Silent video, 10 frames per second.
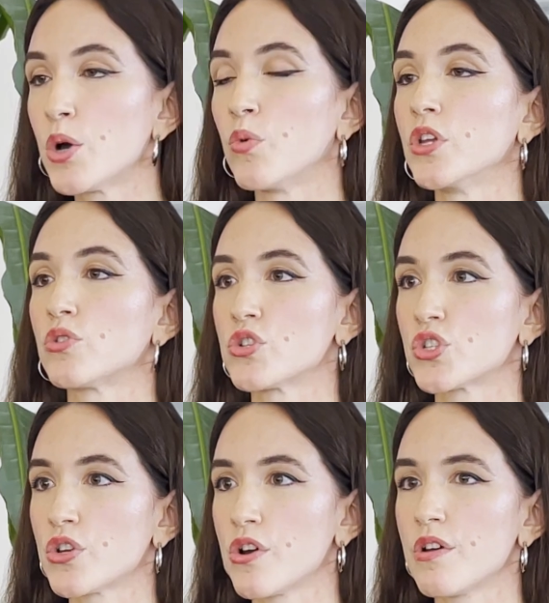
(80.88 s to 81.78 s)
We need to
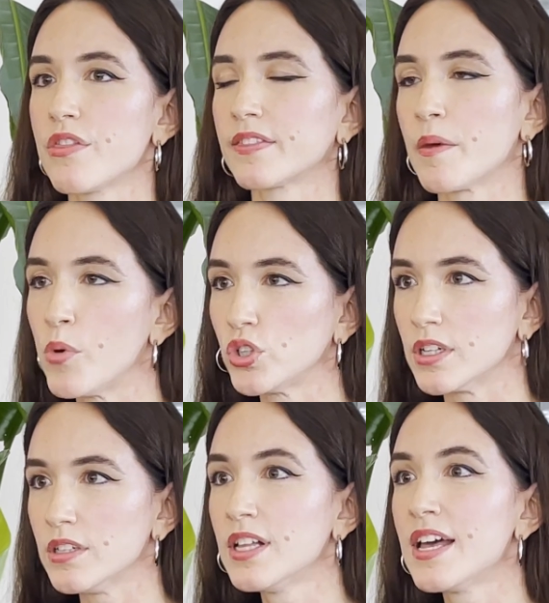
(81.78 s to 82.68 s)
ensure that the
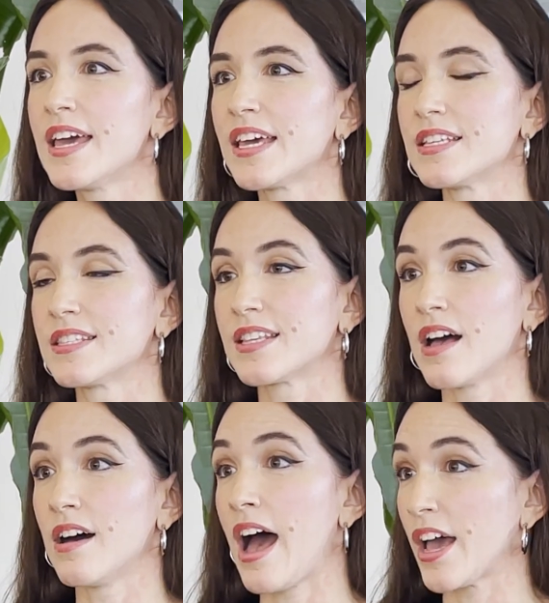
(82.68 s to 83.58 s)
model is
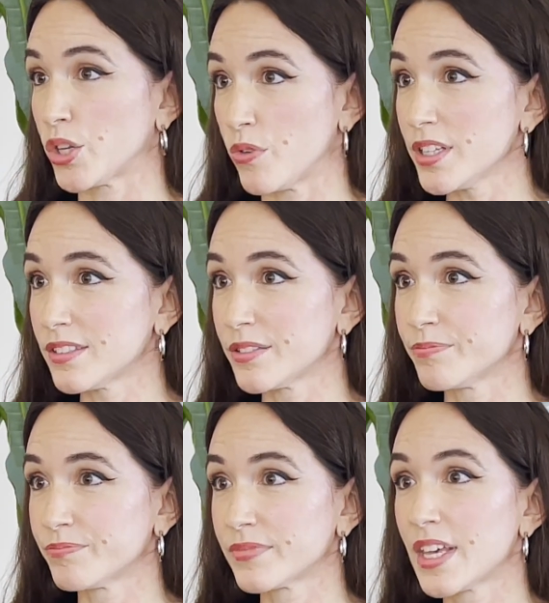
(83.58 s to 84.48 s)
accurate,
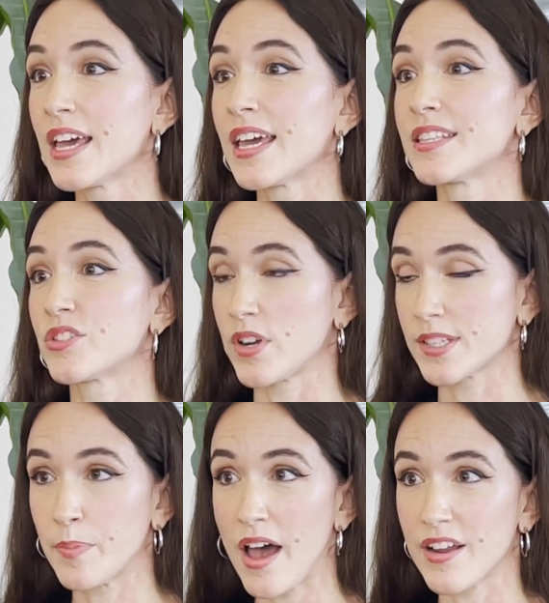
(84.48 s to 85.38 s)
it's
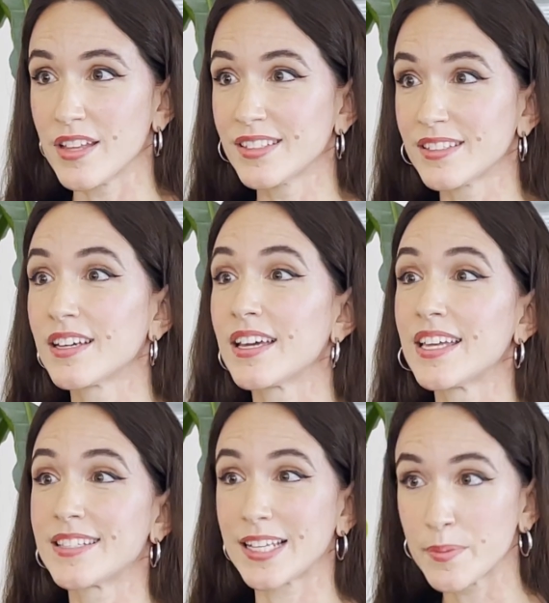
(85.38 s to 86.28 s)
transparent,
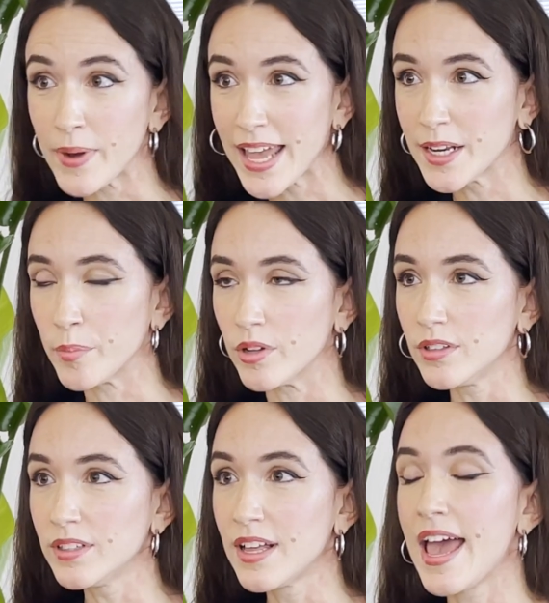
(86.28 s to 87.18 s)
it's
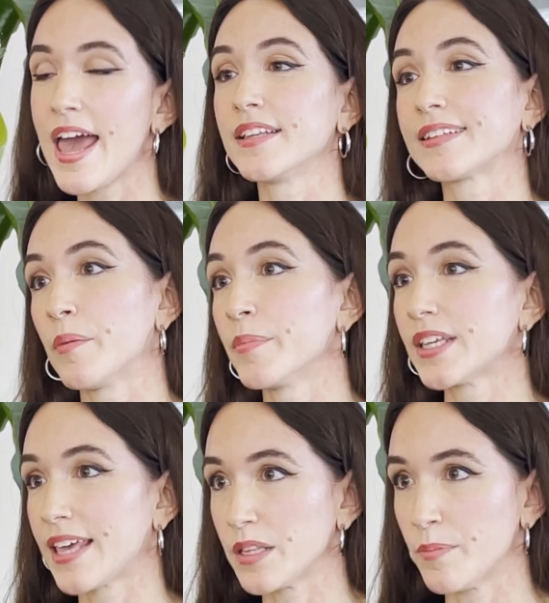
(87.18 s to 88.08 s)
explainable, and it can
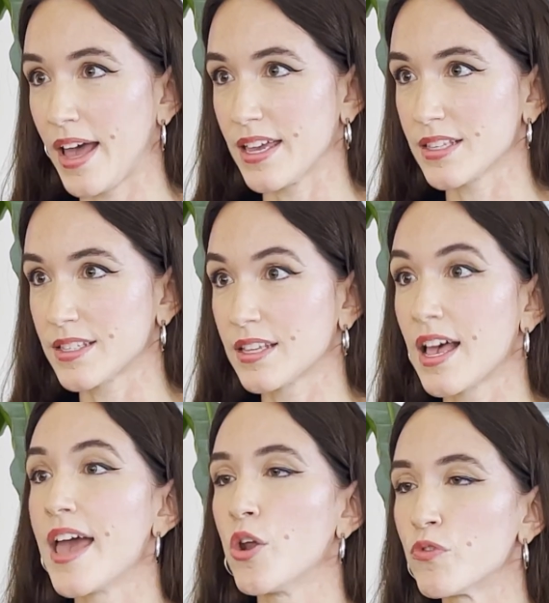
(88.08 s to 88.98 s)
mitigate bias.
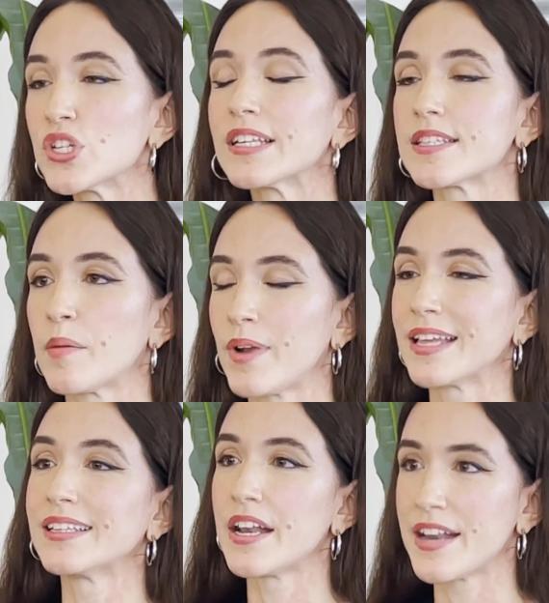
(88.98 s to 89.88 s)
And obviously it is
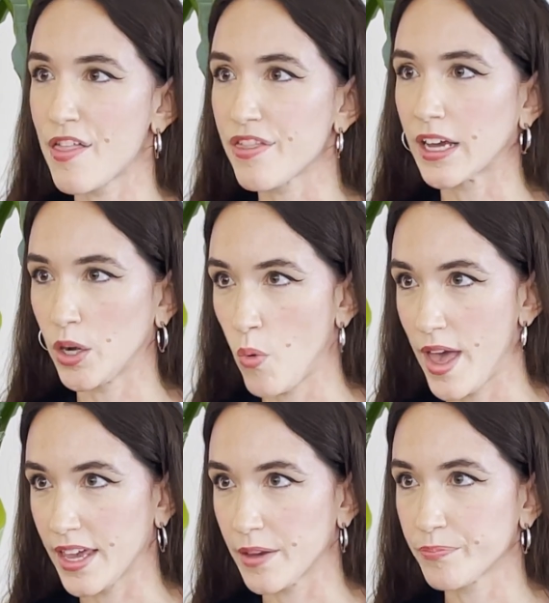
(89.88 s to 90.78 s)
applied in an ethical
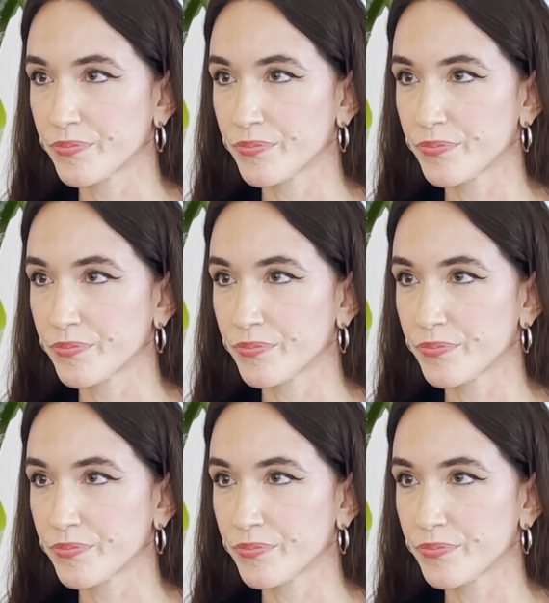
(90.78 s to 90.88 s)
way.